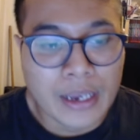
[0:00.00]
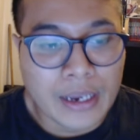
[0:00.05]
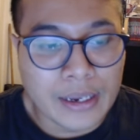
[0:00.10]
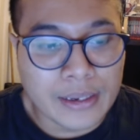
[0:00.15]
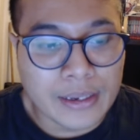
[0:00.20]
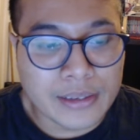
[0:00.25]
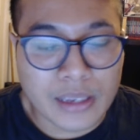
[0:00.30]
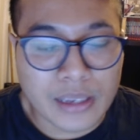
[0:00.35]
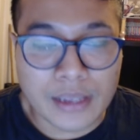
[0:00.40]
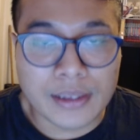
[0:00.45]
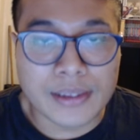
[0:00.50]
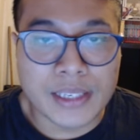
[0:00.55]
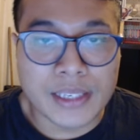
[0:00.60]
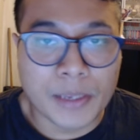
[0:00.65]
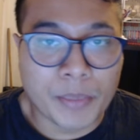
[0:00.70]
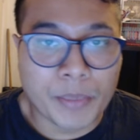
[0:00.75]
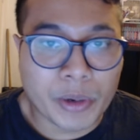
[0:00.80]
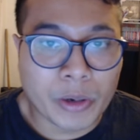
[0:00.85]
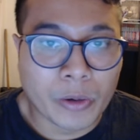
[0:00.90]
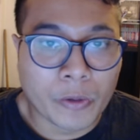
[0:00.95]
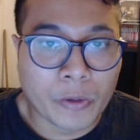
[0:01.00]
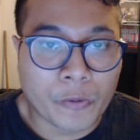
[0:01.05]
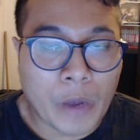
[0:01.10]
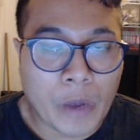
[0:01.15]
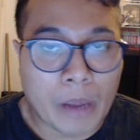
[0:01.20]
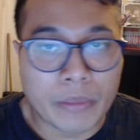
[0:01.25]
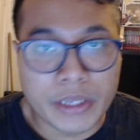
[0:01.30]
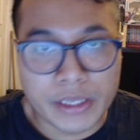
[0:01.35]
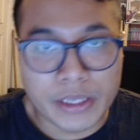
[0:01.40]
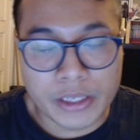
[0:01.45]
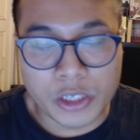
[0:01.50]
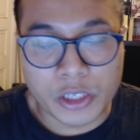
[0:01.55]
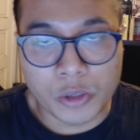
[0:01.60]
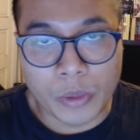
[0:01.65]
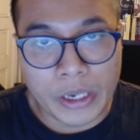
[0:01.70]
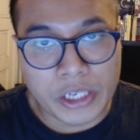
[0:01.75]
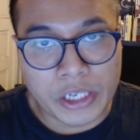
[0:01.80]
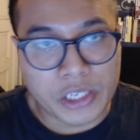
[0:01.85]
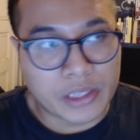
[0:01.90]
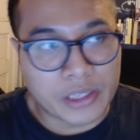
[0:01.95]
It's not the typical family
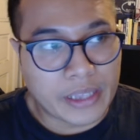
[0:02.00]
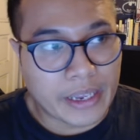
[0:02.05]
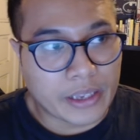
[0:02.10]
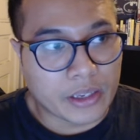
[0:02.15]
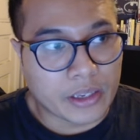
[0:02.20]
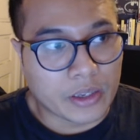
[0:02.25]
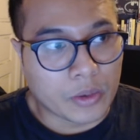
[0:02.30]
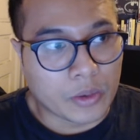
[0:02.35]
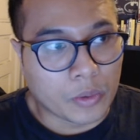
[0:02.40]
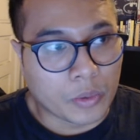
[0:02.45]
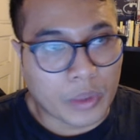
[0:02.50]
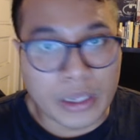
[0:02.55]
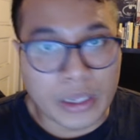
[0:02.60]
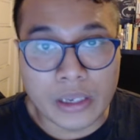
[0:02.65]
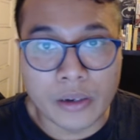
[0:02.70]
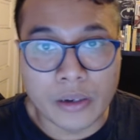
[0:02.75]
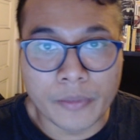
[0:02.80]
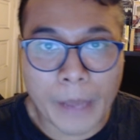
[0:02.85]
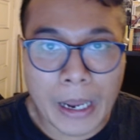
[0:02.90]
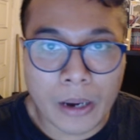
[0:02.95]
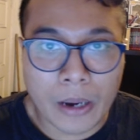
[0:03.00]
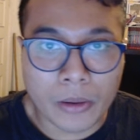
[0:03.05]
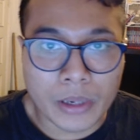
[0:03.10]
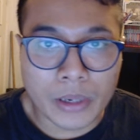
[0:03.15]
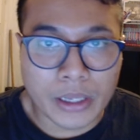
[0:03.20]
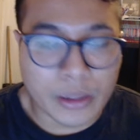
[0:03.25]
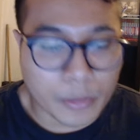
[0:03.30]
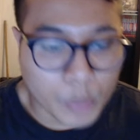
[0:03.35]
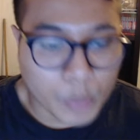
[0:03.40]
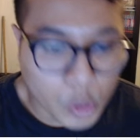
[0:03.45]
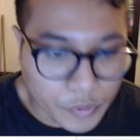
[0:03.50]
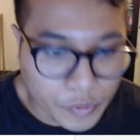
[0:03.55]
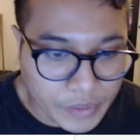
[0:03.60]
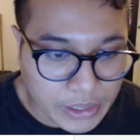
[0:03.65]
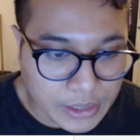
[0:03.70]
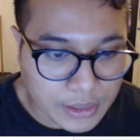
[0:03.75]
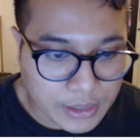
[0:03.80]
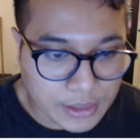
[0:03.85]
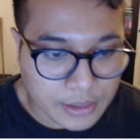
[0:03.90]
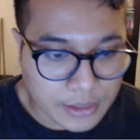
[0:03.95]
situation that you think about in the
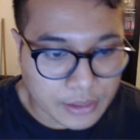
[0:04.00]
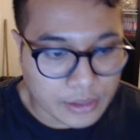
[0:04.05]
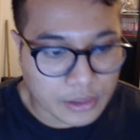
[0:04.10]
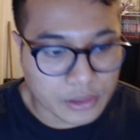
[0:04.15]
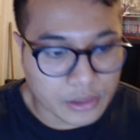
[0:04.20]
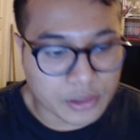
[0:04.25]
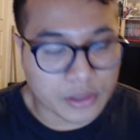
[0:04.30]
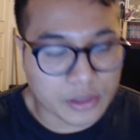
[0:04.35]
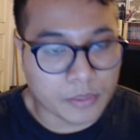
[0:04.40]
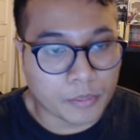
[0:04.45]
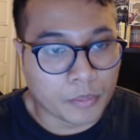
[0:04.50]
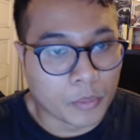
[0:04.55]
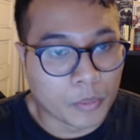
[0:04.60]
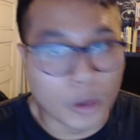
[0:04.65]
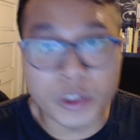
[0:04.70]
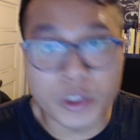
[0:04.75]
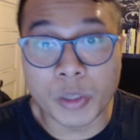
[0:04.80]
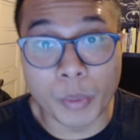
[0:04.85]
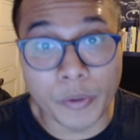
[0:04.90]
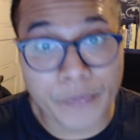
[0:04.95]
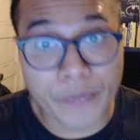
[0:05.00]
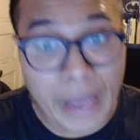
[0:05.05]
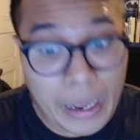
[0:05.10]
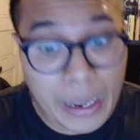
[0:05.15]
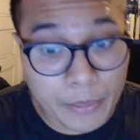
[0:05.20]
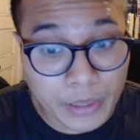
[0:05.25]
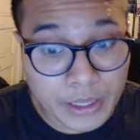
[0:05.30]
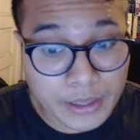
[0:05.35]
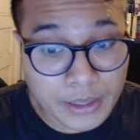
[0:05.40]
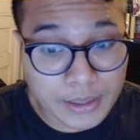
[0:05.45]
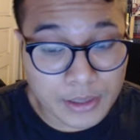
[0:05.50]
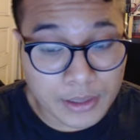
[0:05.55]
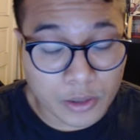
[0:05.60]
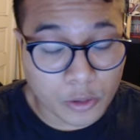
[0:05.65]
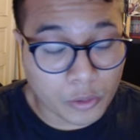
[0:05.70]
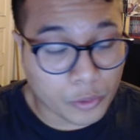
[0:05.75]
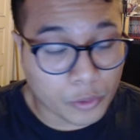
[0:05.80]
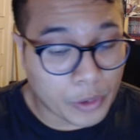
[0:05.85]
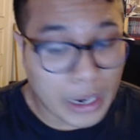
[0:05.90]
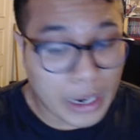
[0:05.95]
movies. There's multiple families
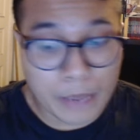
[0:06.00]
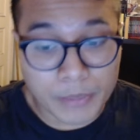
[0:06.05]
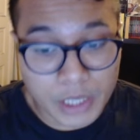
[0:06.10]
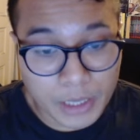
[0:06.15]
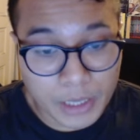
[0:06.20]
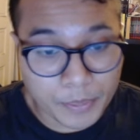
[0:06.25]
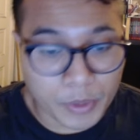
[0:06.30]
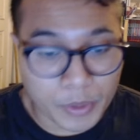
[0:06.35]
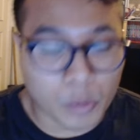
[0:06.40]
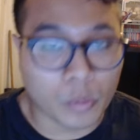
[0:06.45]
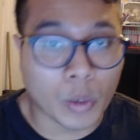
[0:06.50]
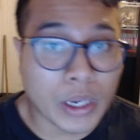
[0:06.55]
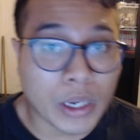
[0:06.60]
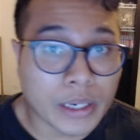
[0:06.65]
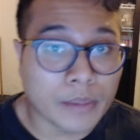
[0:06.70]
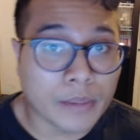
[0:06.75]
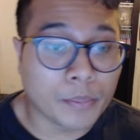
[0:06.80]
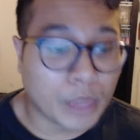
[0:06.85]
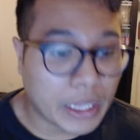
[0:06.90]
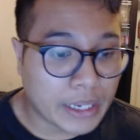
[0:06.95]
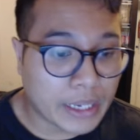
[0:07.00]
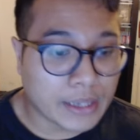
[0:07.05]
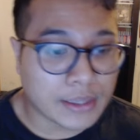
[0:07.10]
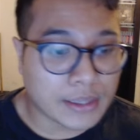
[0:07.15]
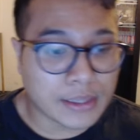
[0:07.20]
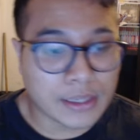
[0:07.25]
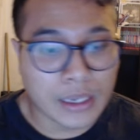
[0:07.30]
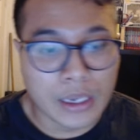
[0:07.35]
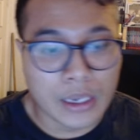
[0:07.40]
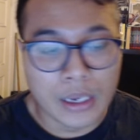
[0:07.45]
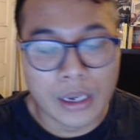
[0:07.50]
crammed up in one place.